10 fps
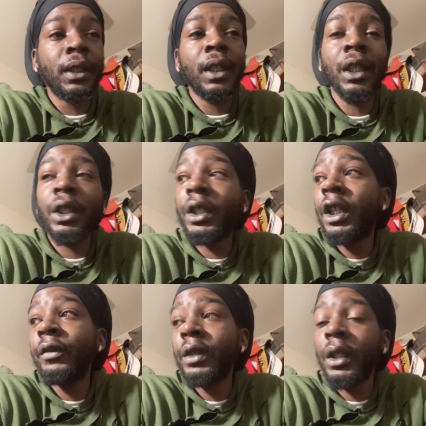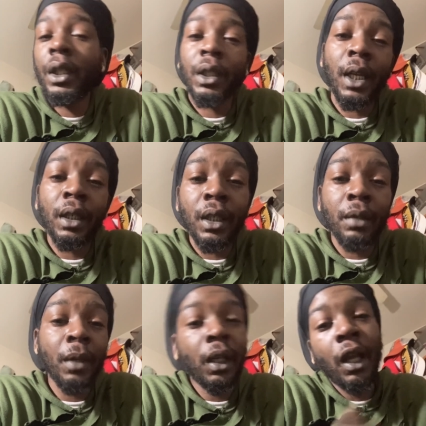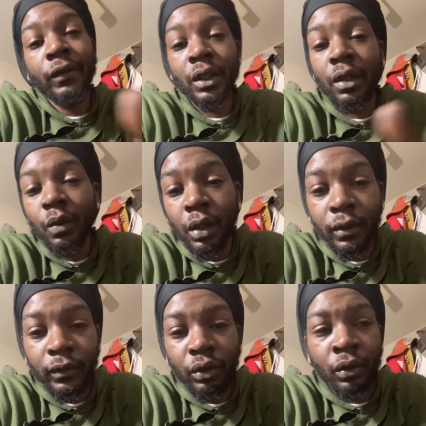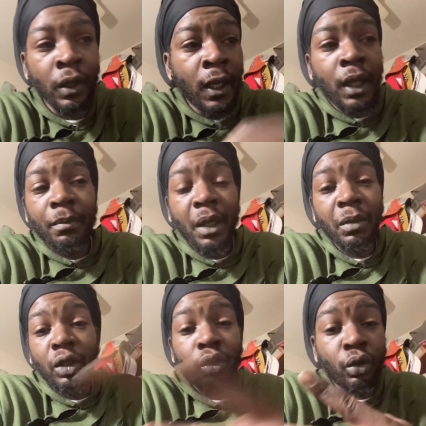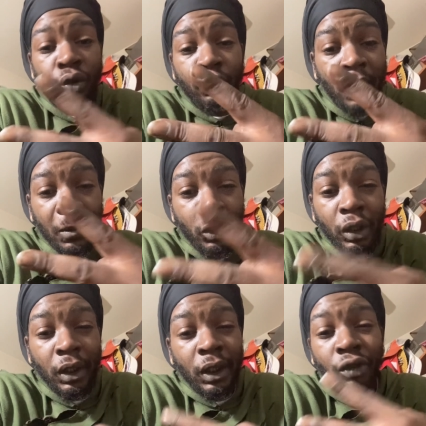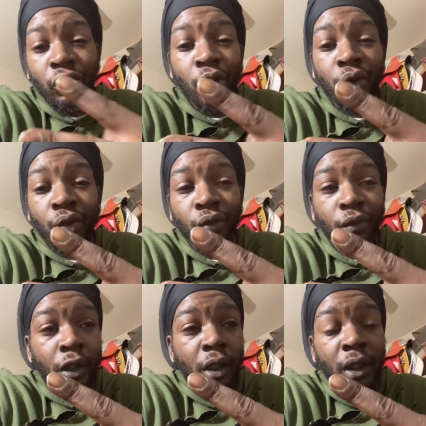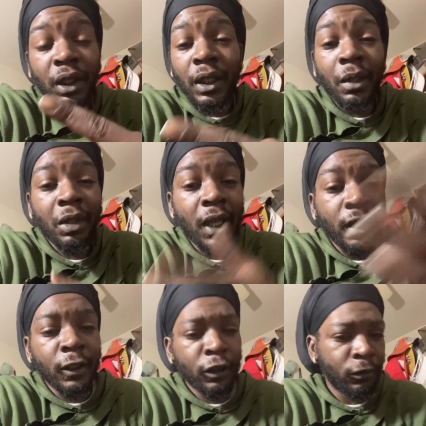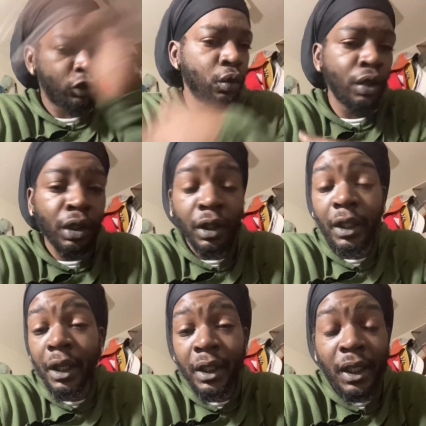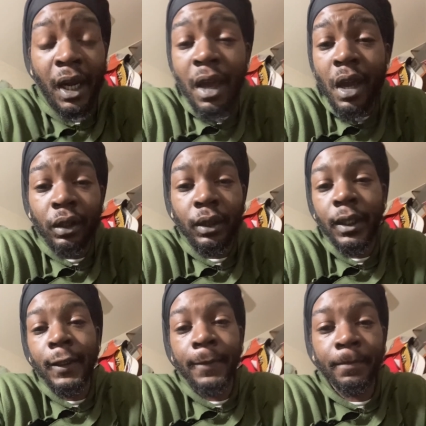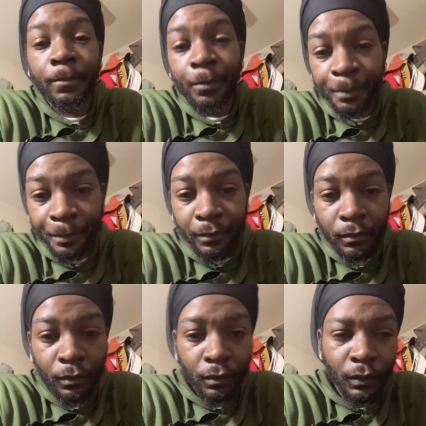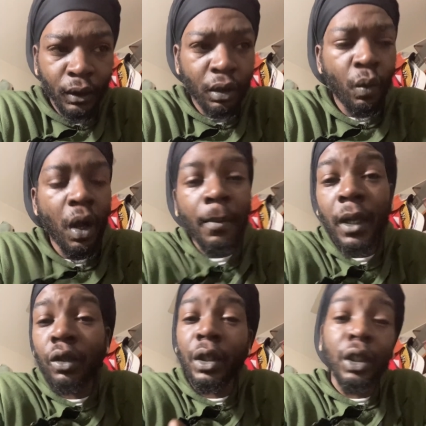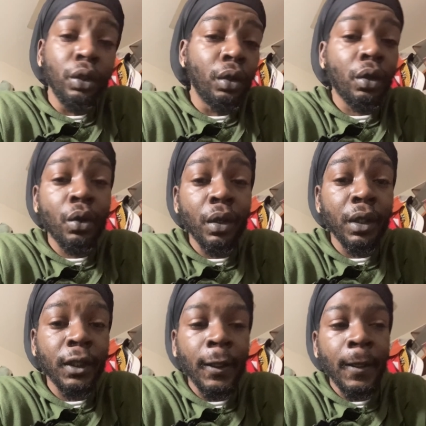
tell you that everything that I've done in my life is gonna work for you. Maybe two, you maybe you only need two uh, steps out of the twenty or thirty that I had to take. So why am I gonna give you a course?